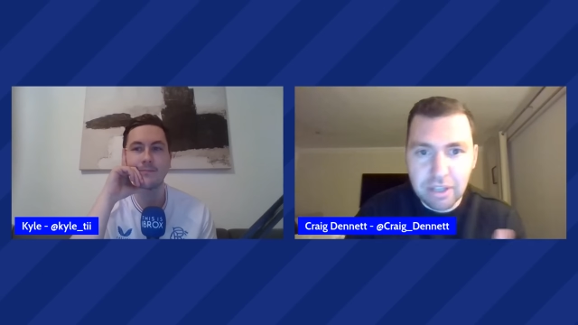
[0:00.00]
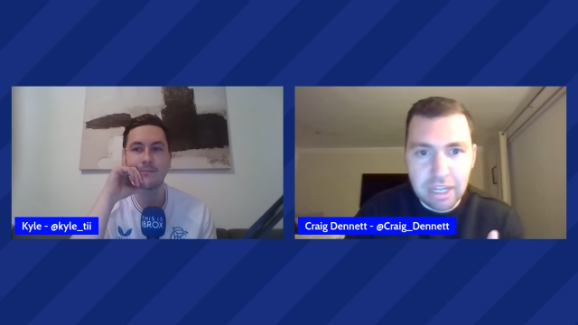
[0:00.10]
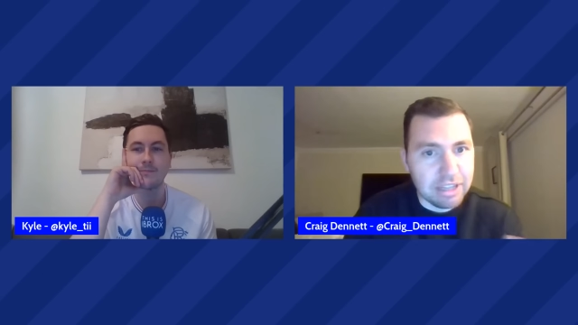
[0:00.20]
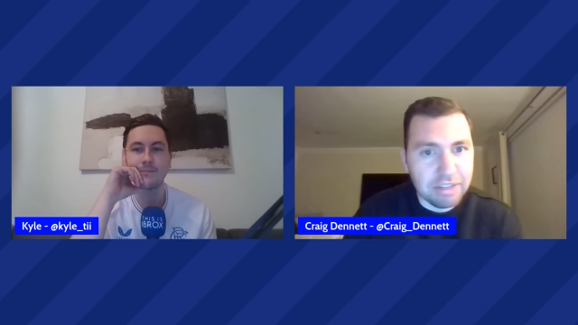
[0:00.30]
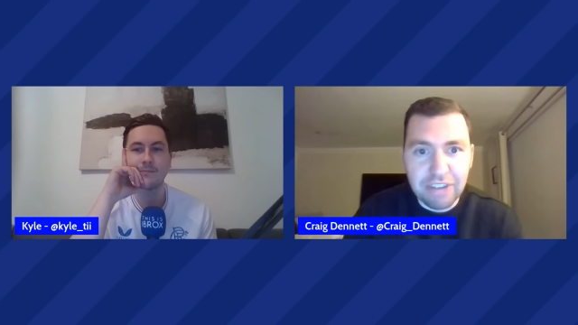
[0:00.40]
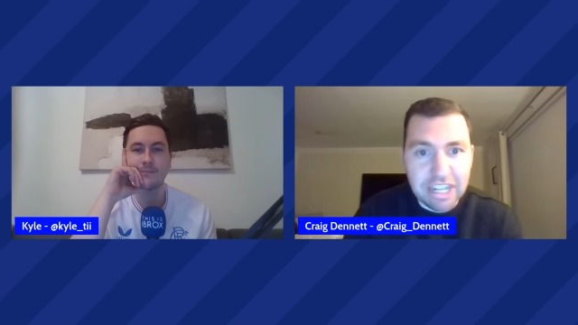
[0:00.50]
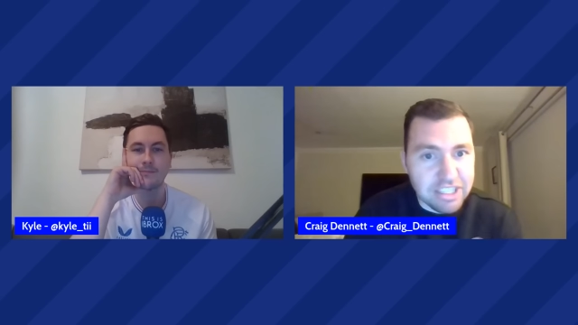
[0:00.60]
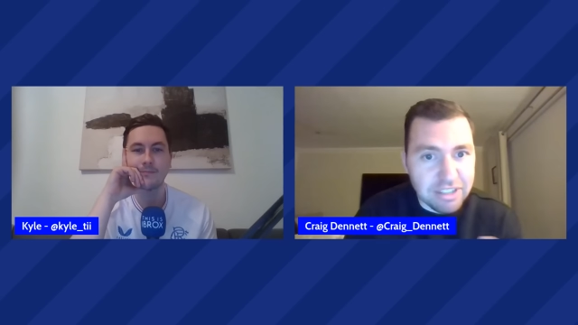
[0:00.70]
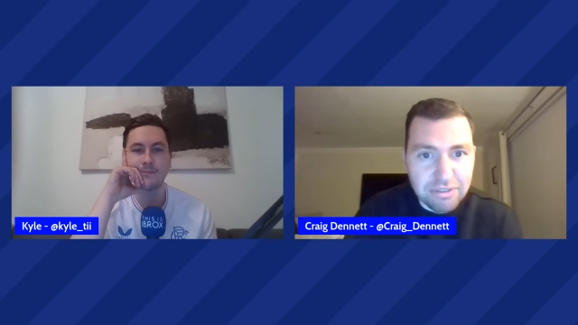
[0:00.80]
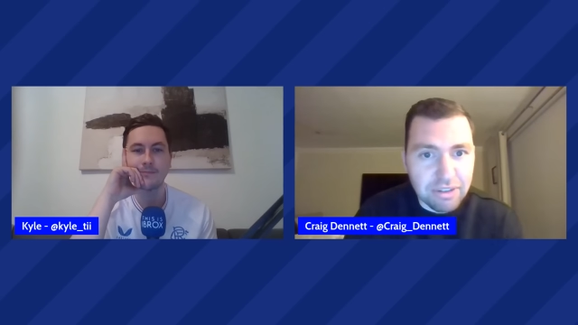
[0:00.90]
Speaker 1: a
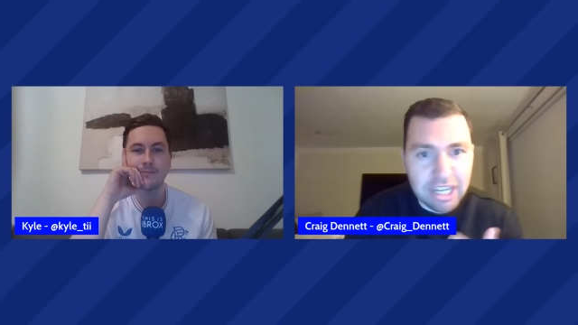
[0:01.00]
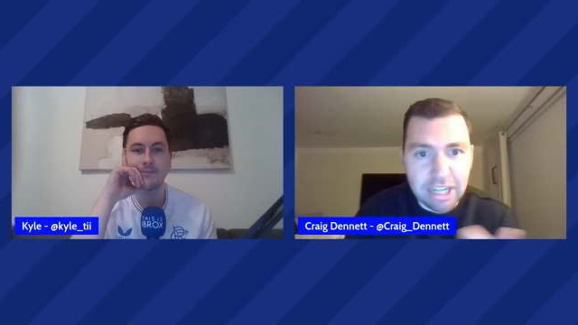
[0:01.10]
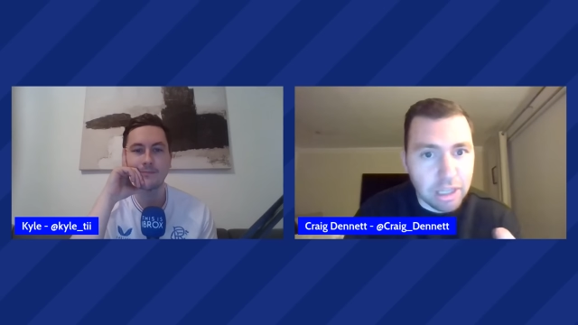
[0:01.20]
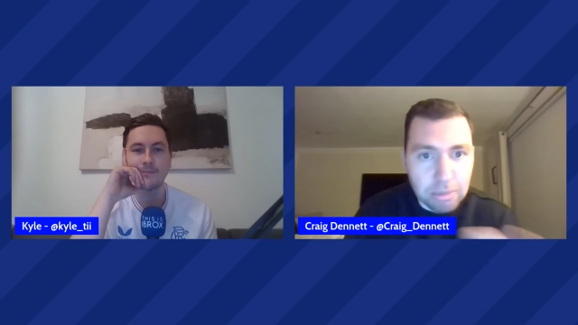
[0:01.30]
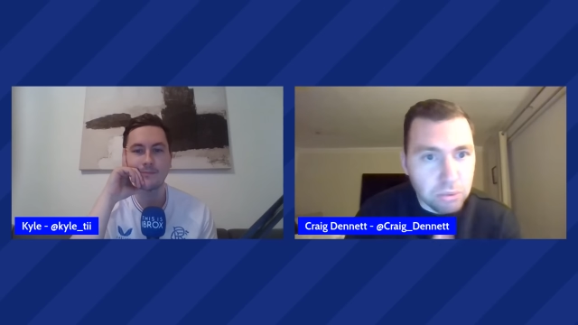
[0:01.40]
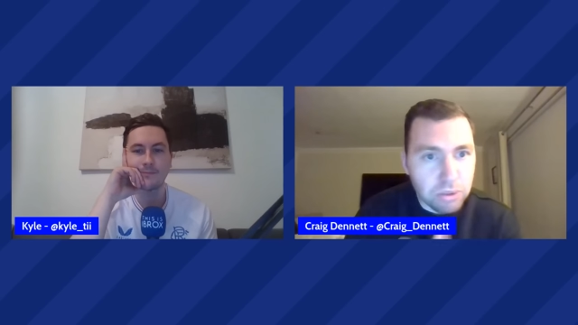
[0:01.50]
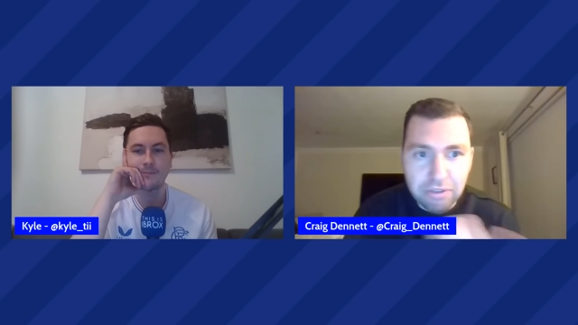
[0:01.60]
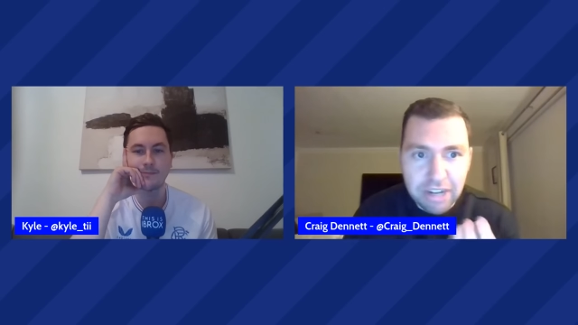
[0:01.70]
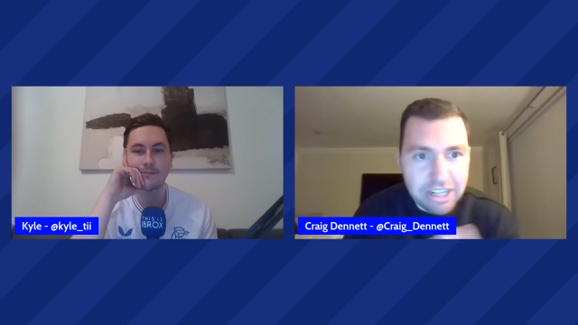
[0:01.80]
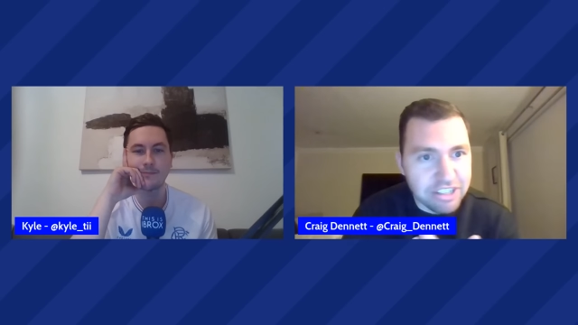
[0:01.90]
defensive, like a double
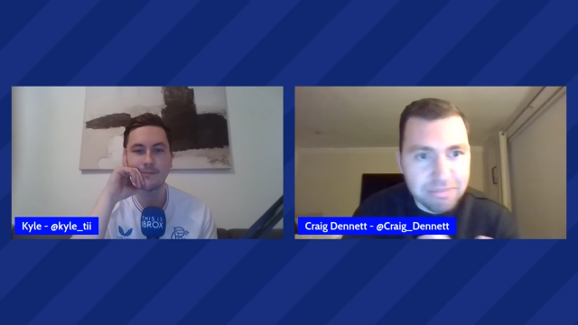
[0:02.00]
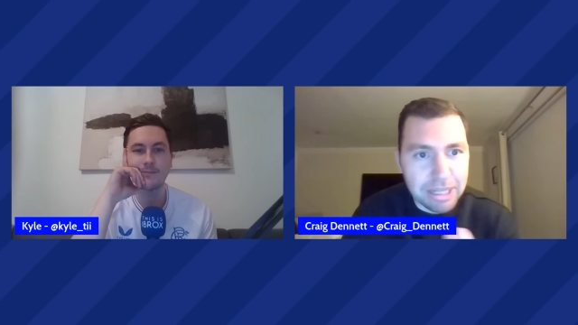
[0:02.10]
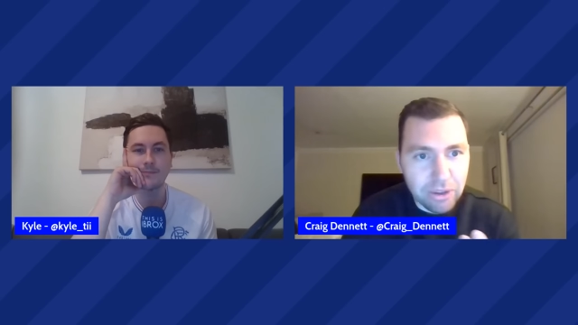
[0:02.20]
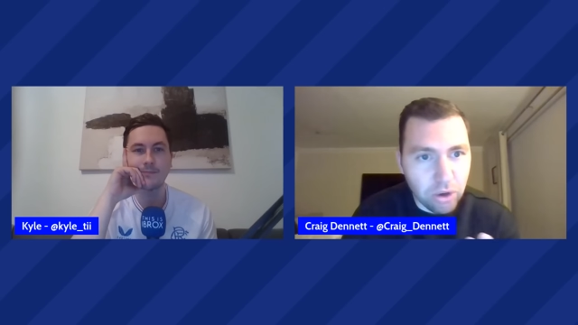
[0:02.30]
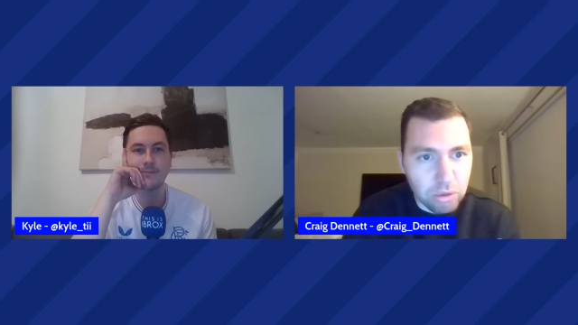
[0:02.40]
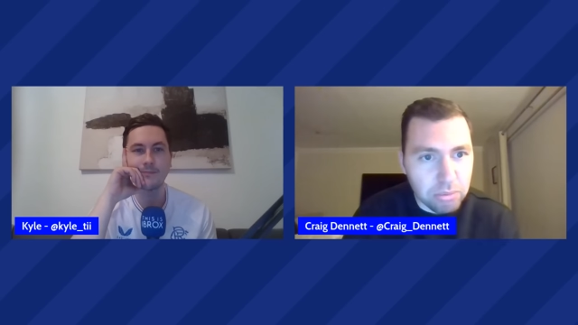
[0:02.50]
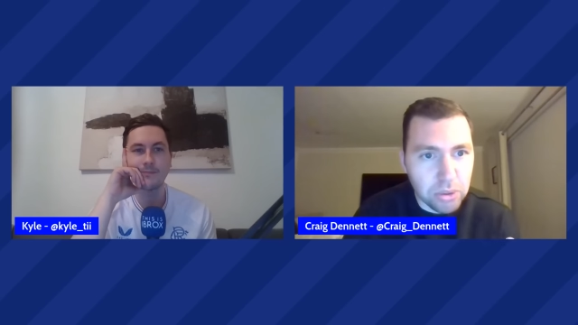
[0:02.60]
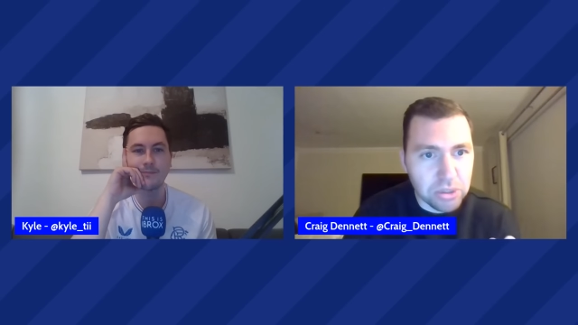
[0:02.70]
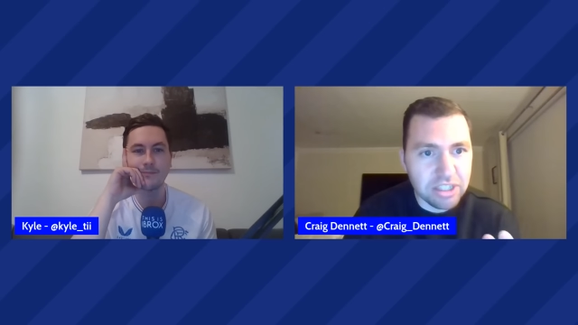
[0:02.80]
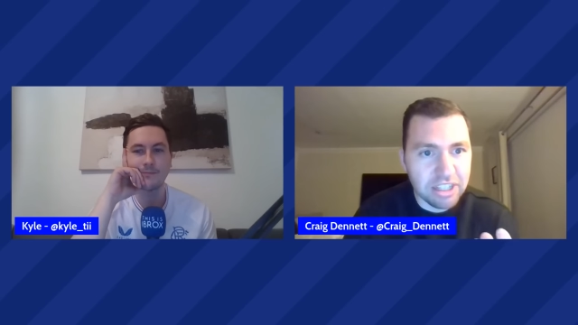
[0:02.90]
defensive mid almost,